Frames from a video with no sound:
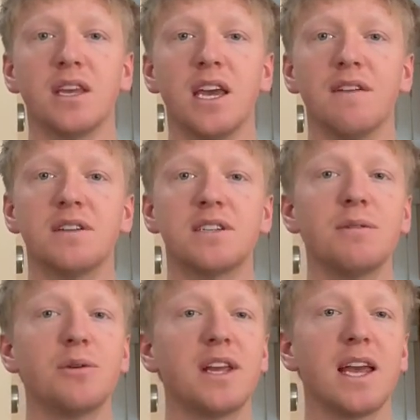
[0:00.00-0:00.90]
If it is
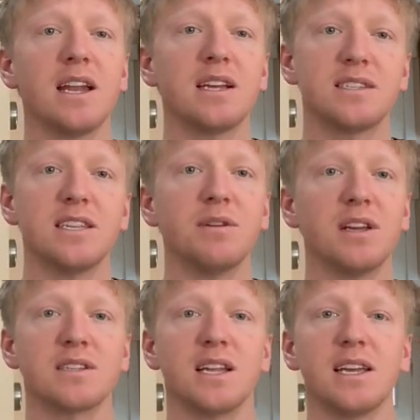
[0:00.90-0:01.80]
something we cannot see
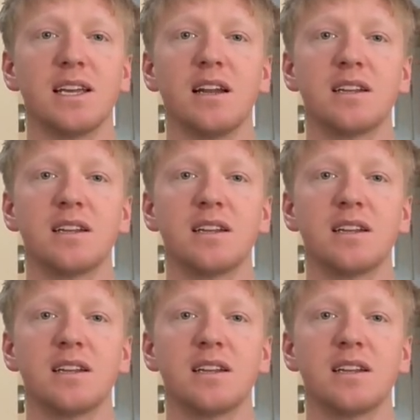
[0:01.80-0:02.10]
because light cannot